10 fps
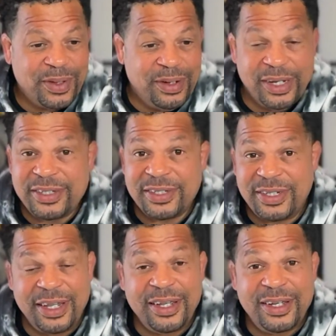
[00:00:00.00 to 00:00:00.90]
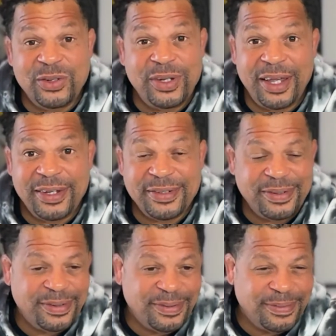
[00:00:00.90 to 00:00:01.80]
Let's settle
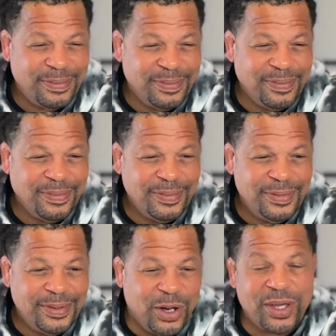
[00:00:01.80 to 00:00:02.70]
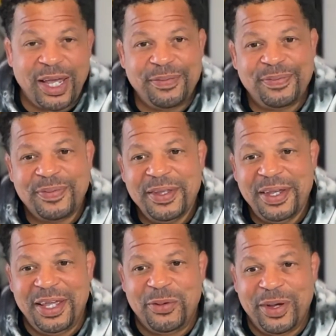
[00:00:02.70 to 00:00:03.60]
down. Okay.
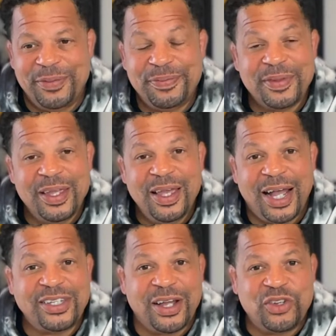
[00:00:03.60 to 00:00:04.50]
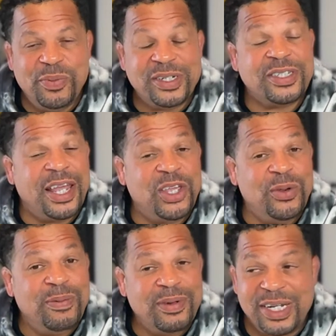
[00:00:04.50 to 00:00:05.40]
Anyway, I talk too much. Thank
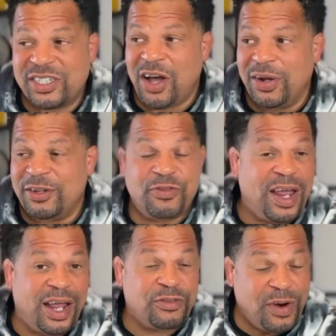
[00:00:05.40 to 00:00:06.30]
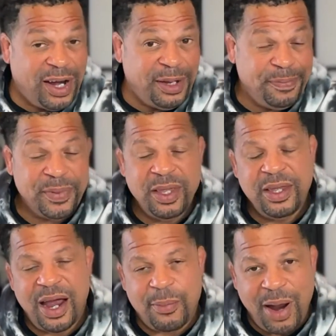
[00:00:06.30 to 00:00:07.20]
you. Let's call this Fat Loss Friday.
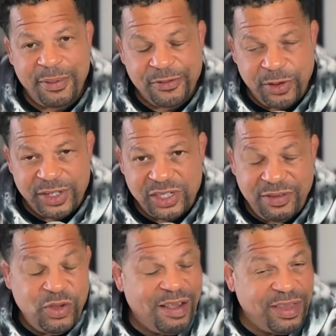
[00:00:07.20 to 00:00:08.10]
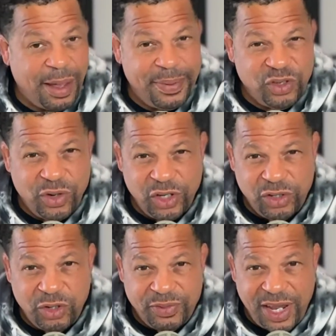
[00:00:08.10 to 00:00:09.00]
I'm Robert Ferguson. If you have not been to our
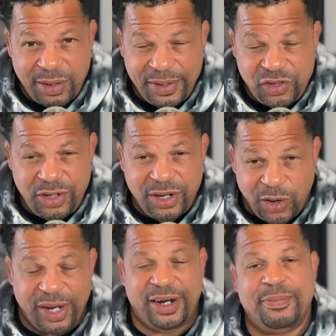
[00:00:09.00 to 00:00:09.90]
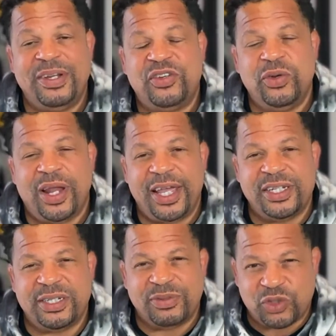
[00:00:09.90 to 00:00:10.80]
YouTube channel, make sure you go there and make sure you like and
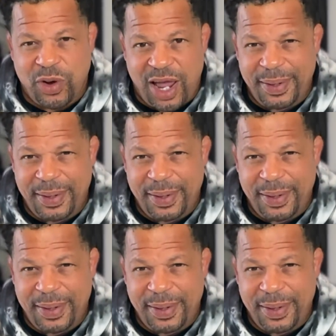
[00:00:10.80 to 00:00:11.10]
subscribe.